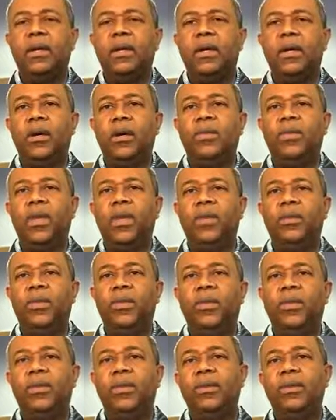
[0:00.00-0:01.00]
uh,
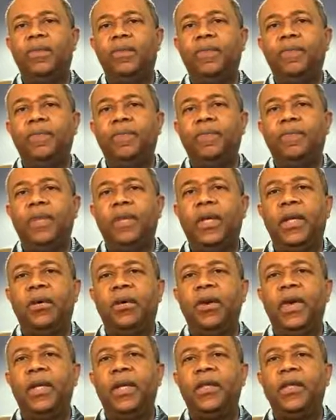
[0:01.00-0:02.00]
people, you
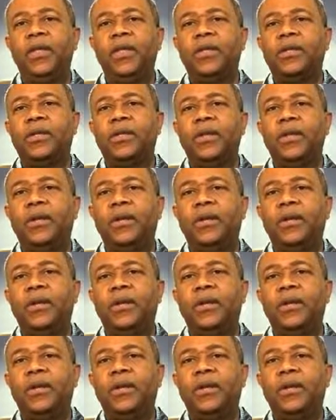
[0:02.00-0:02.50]
know, in this